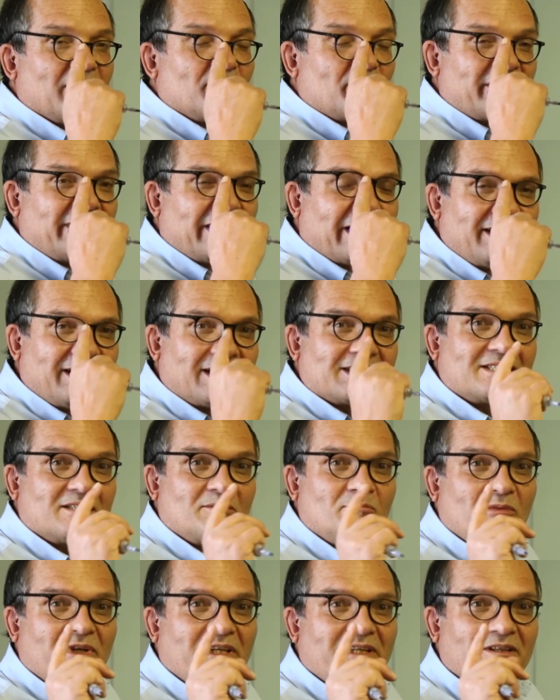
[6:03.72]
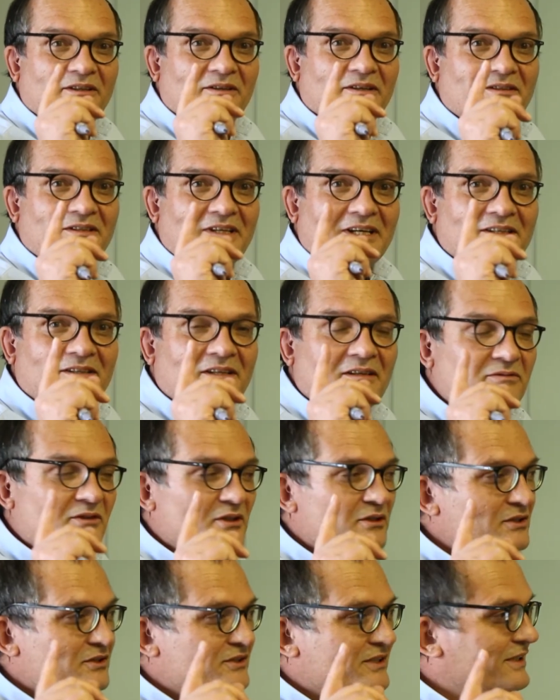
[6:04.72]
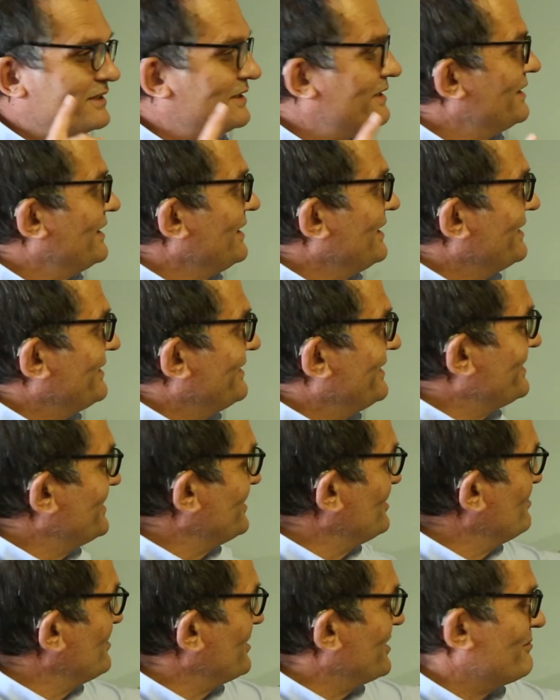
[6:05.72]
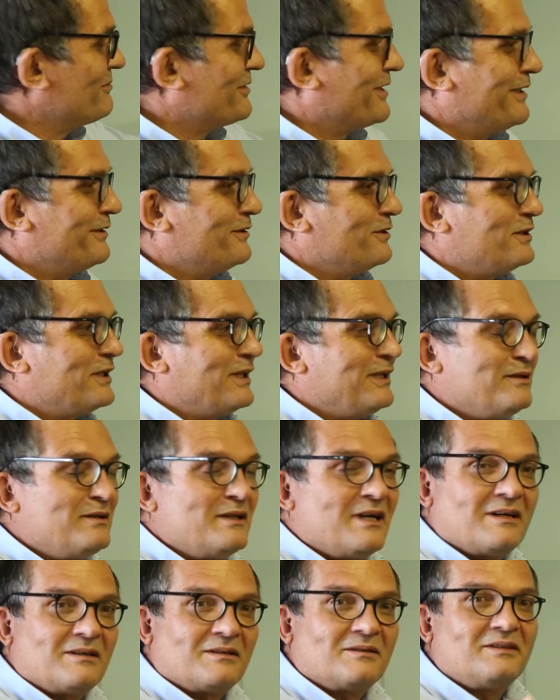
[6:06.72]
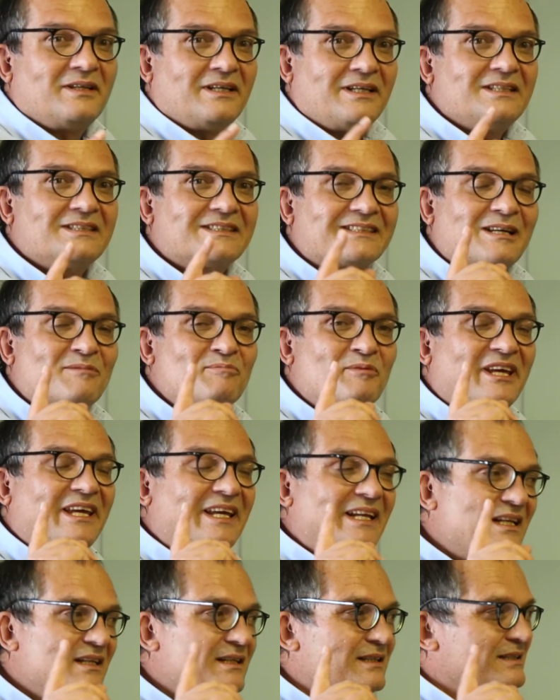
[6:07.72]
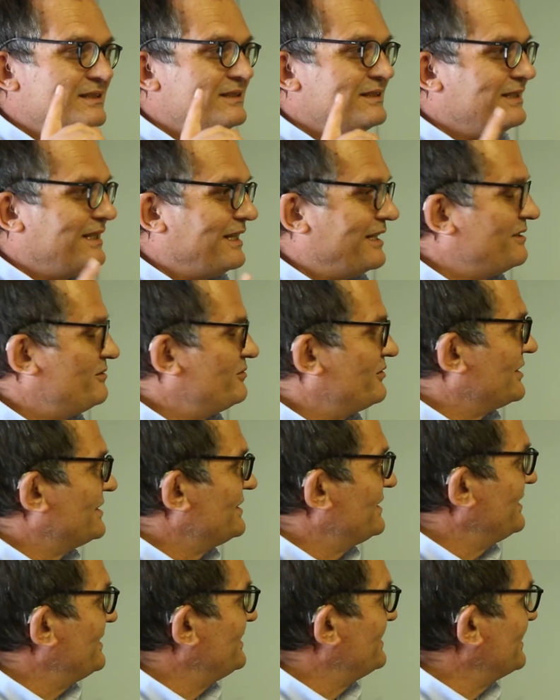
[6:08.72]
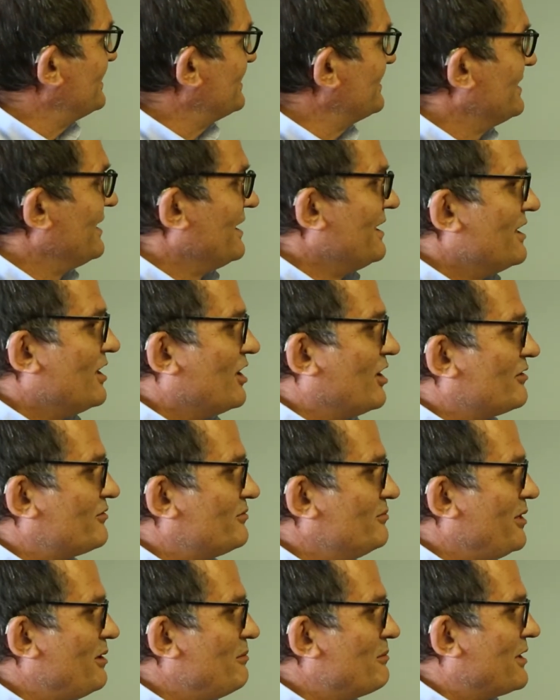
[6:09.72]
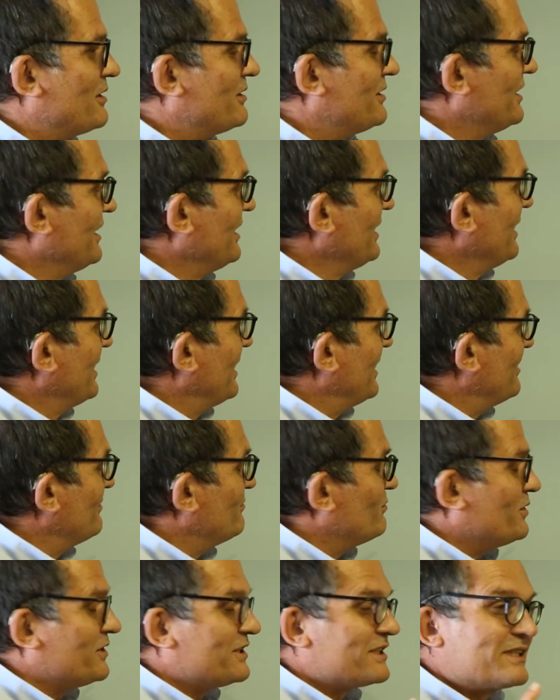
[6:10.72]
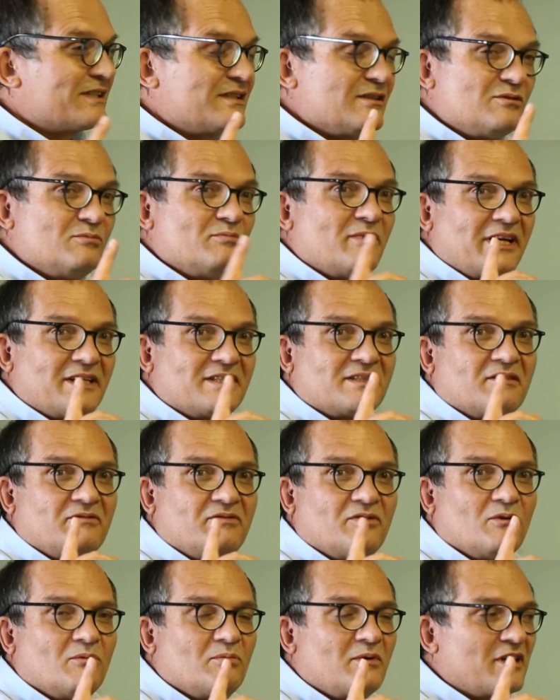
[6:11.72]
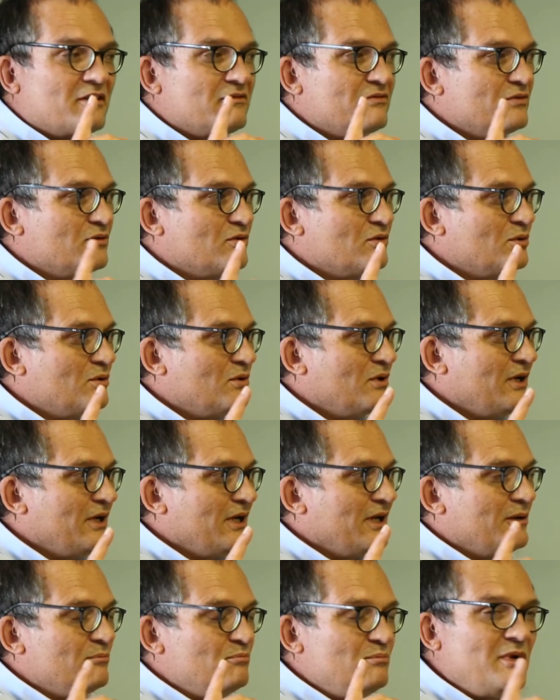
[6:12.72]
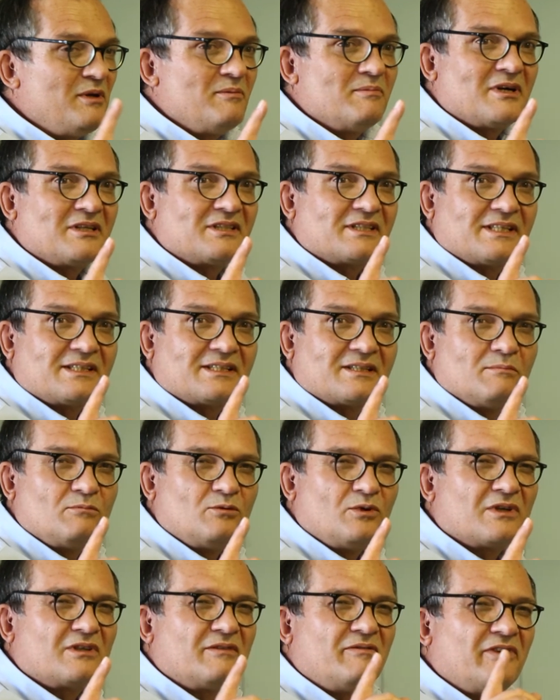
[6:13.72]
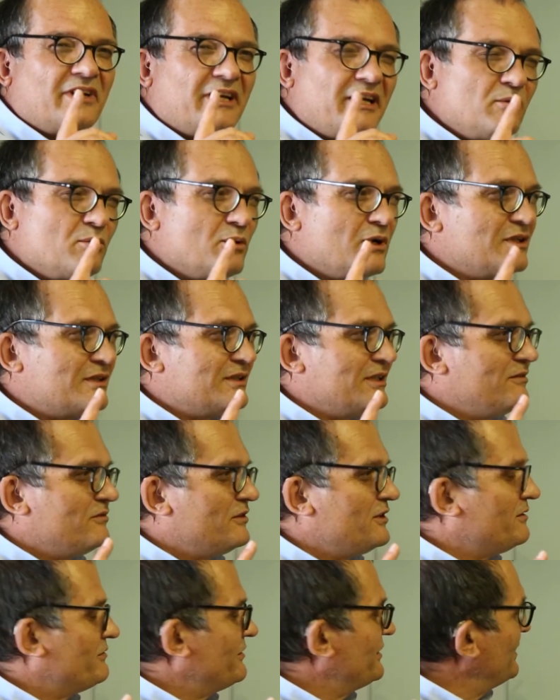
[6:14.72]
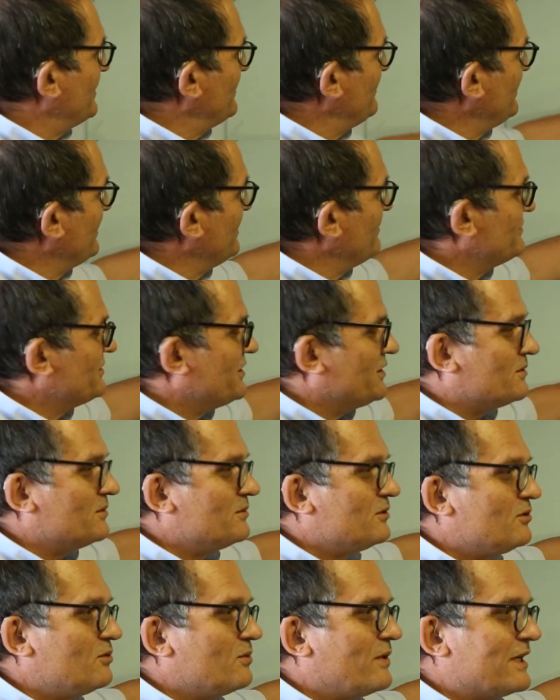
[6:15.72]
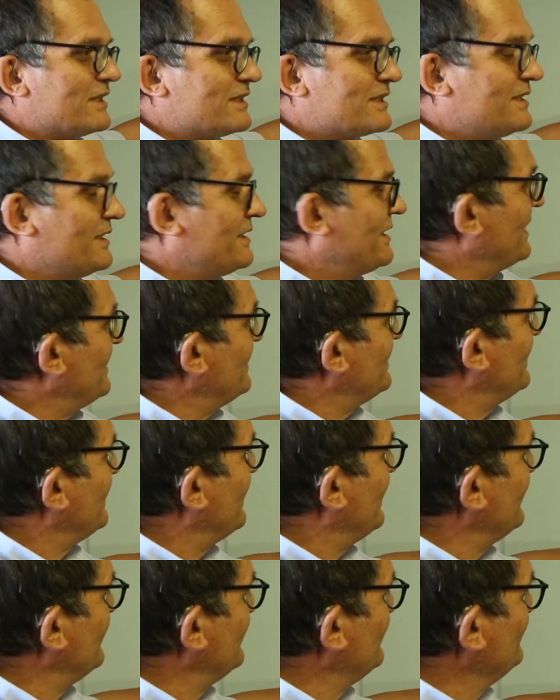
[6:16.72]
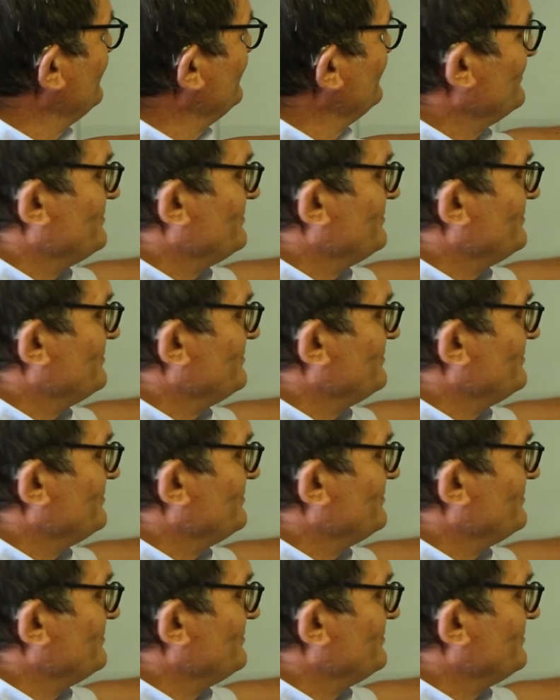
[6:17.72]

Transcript: But that doesn't mean you don't have to use it. This is what I'm going to tell you now. There is some hidden advantages of MIMO, which still makes a 4x4 MIMO system work very well, even if it only gives you twice the data rate.